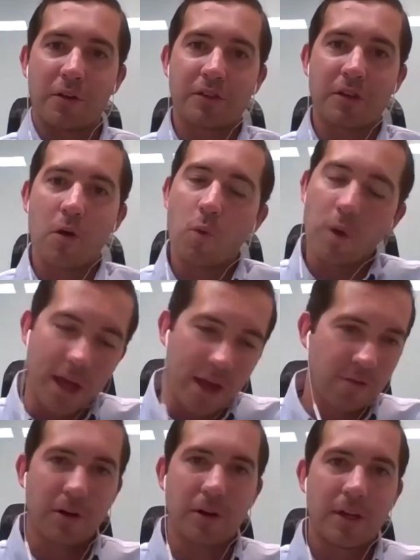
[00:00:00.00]
So
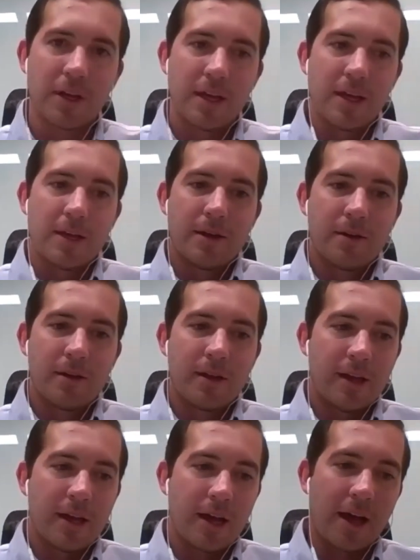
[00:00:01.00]
whatever,
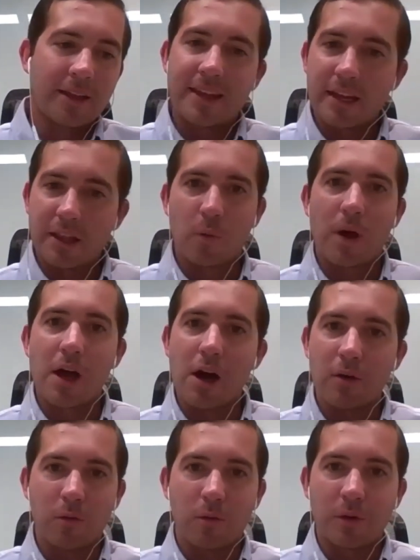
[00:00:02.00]
uh, at the end of the
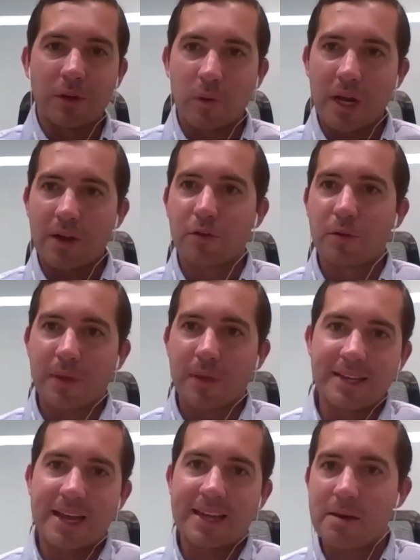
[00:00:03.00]
well, when whenever they
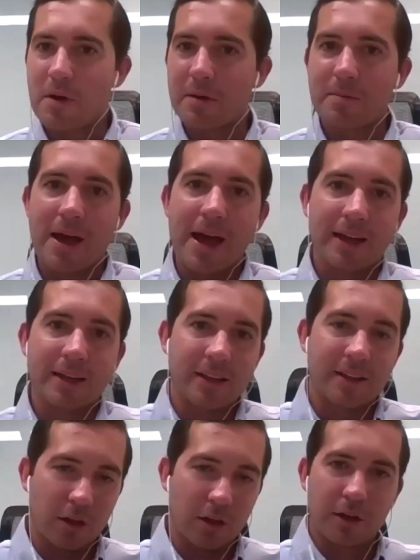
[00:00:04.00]
take that mud back and then
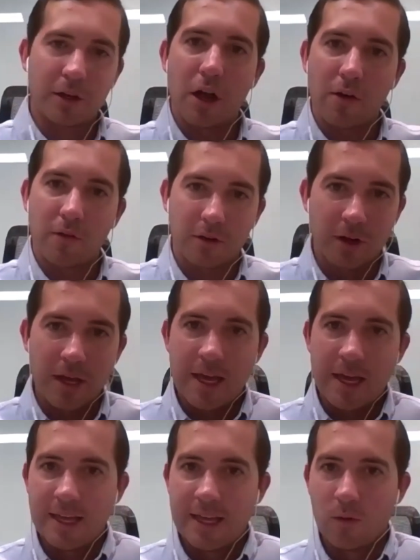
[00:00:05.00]
they're looking it over,
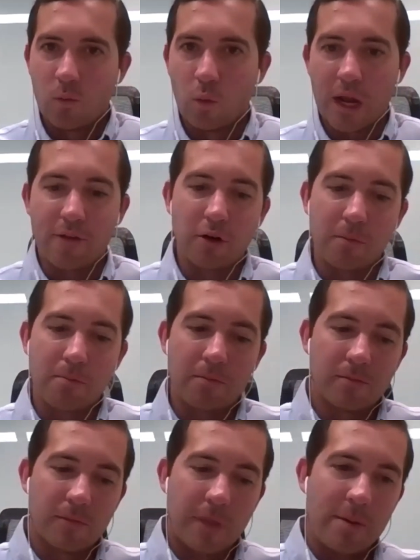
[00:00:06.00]

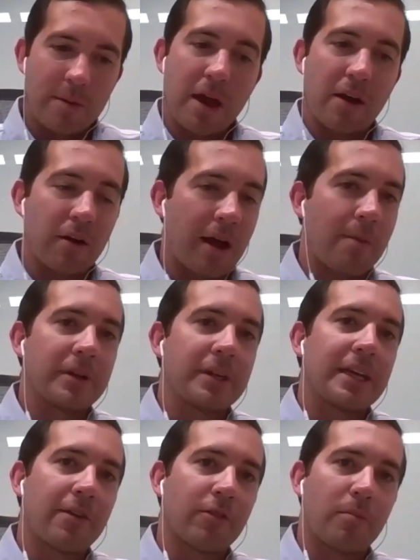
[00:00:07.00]
whatever, how many how
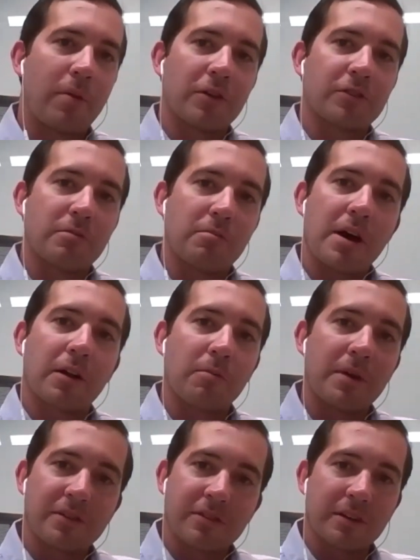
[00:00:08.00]
many ever barrels of mud are
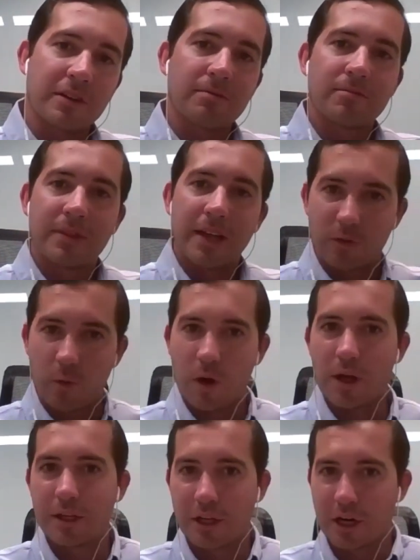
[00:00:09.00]
missing, that's
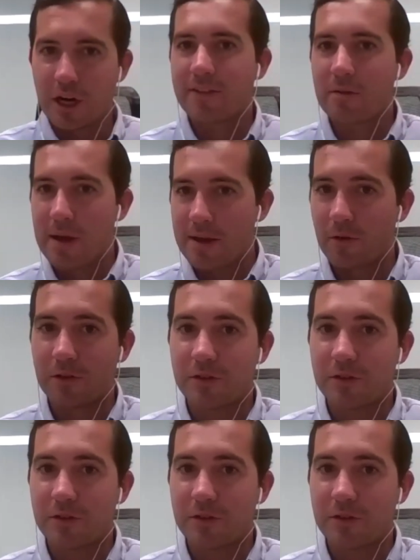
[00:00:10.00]
what you're gonna have to pay for.